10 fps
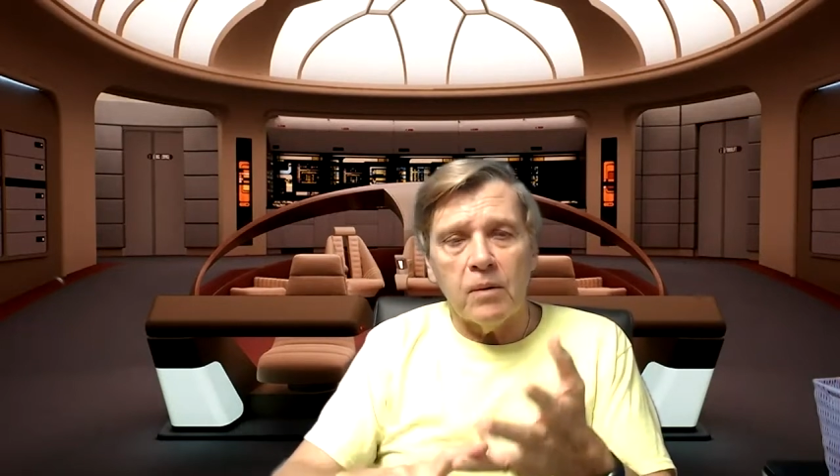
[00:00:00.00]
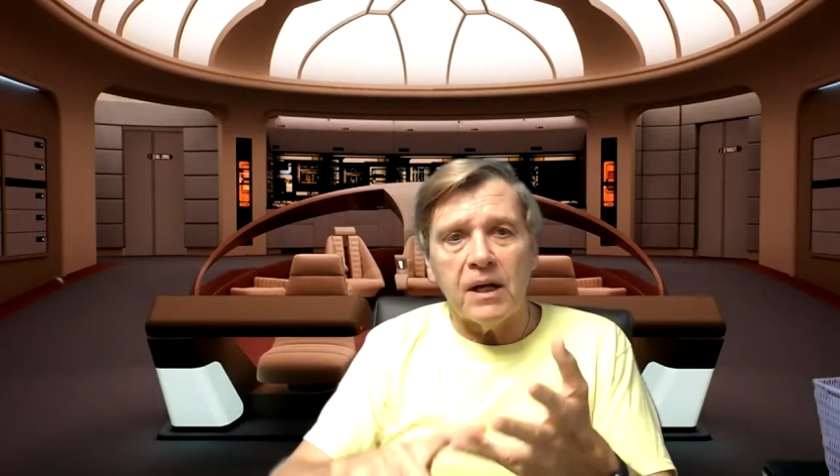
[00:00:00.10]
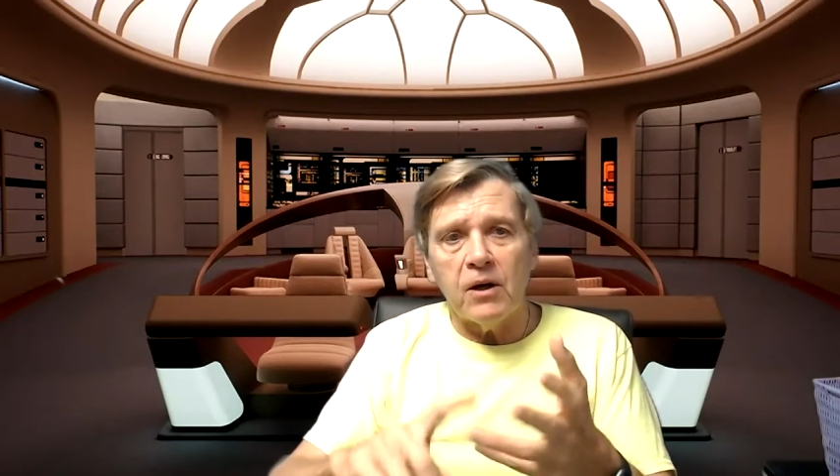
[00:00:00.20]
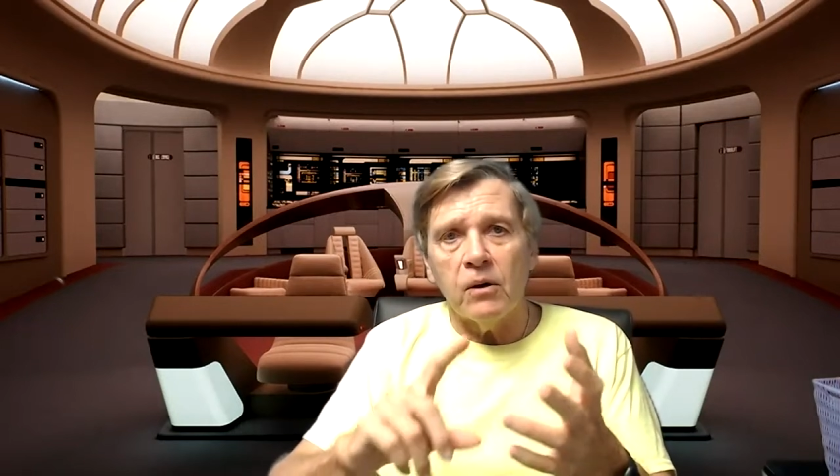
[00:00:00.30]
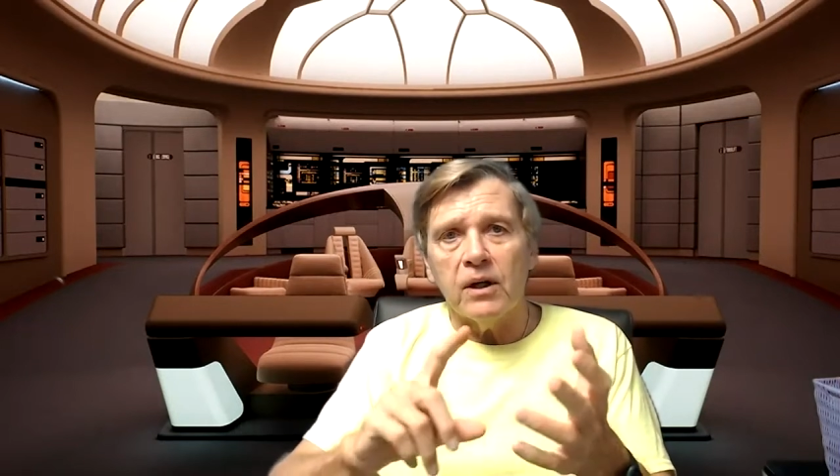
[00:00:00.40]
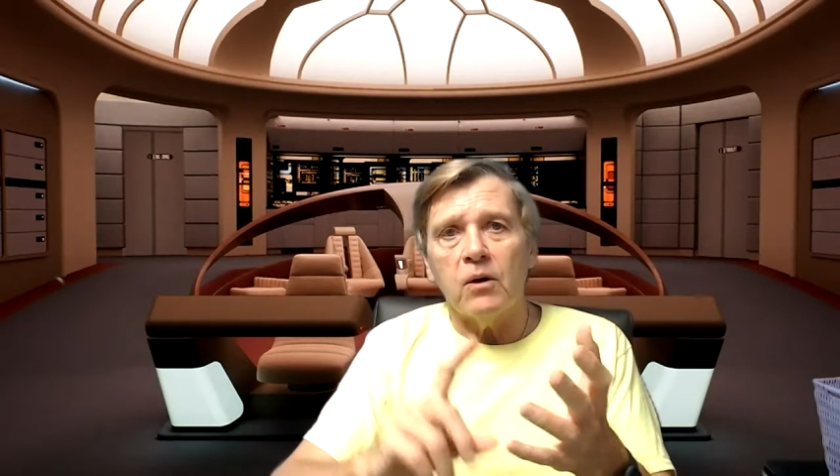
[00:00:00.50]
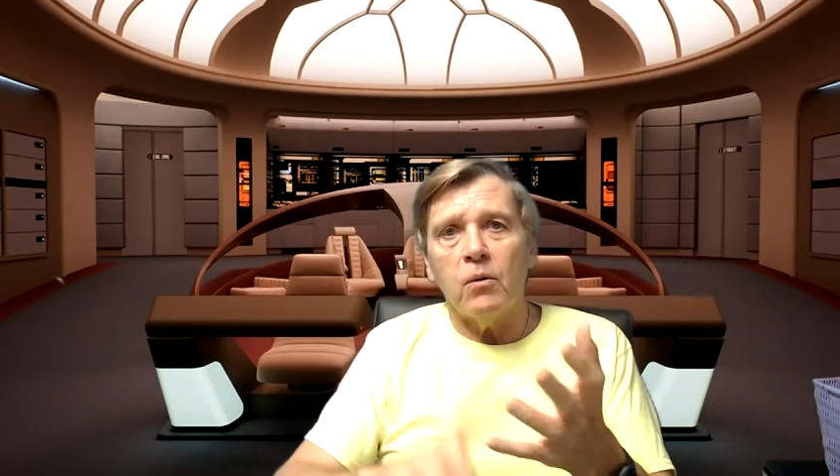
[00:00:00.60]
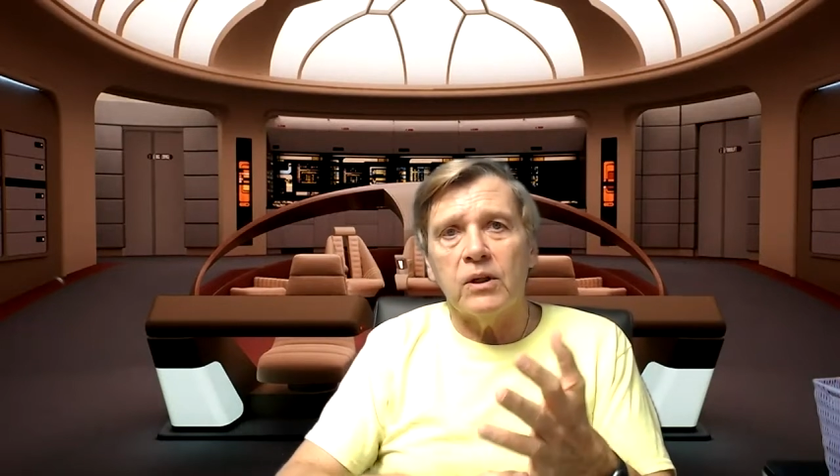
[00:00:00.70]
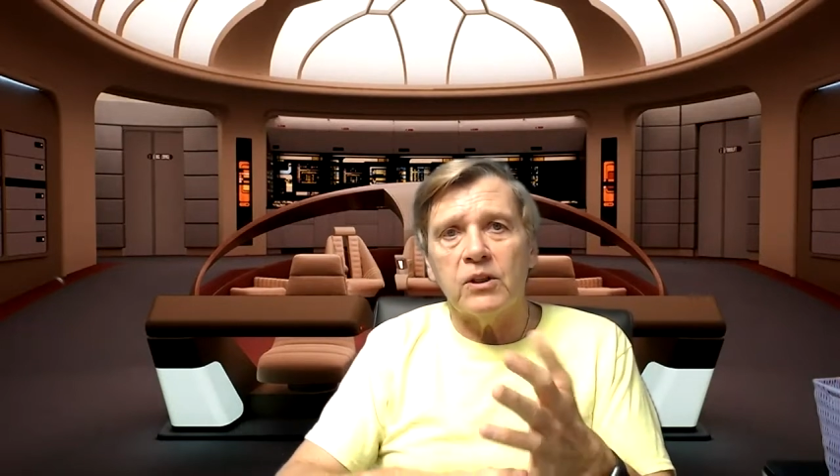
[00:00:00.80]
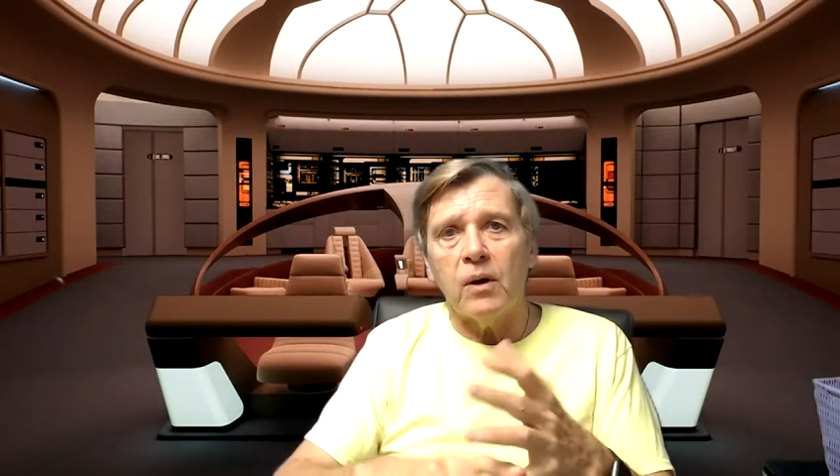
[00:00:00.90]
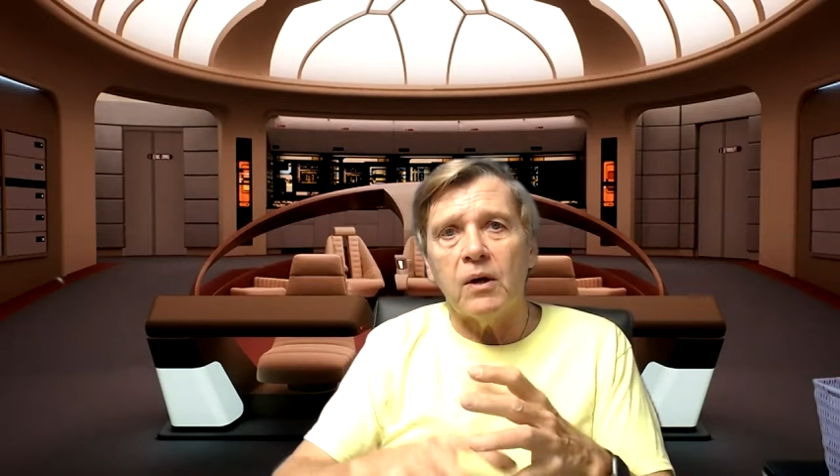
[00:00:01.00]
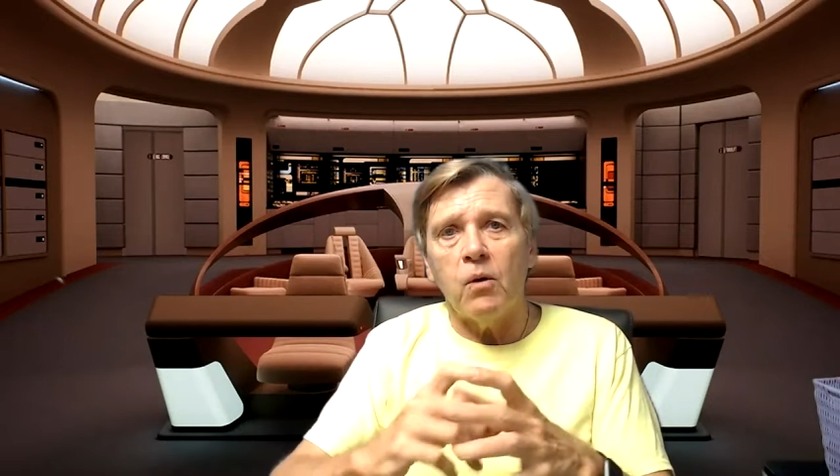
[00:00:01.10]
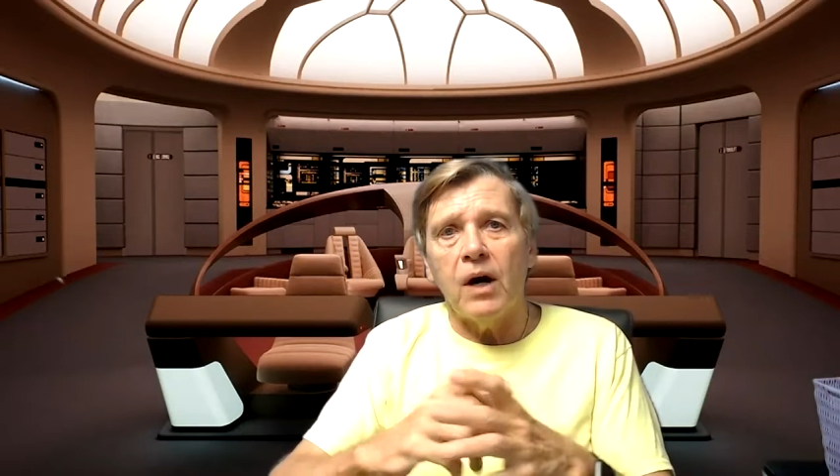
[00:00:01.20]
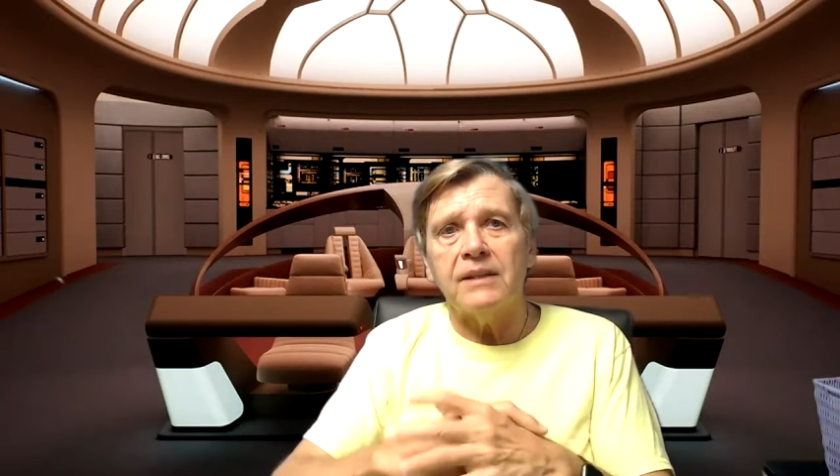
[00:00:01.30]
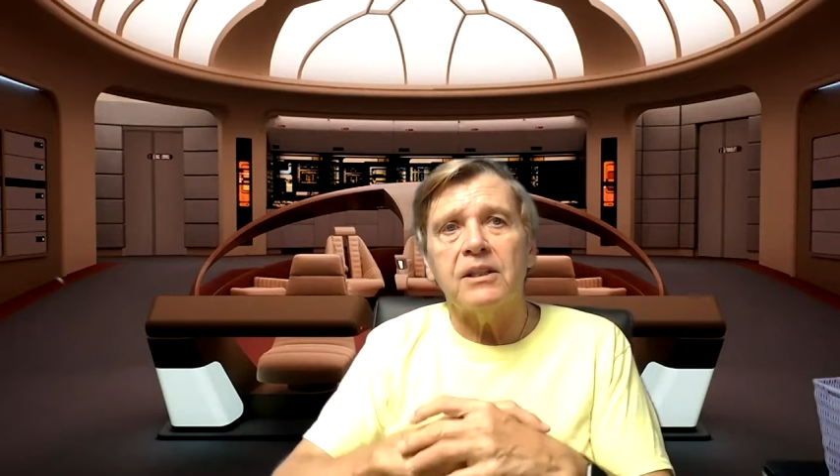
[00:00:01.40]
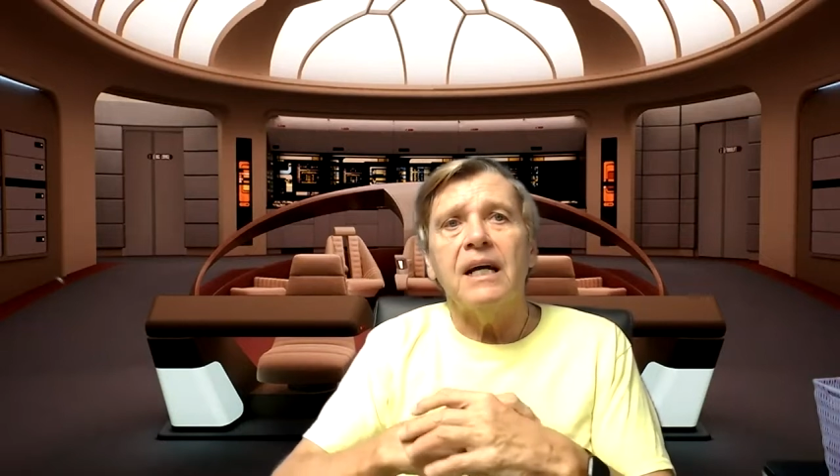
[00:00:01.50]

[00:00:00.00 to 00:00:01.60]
I going? What do I want?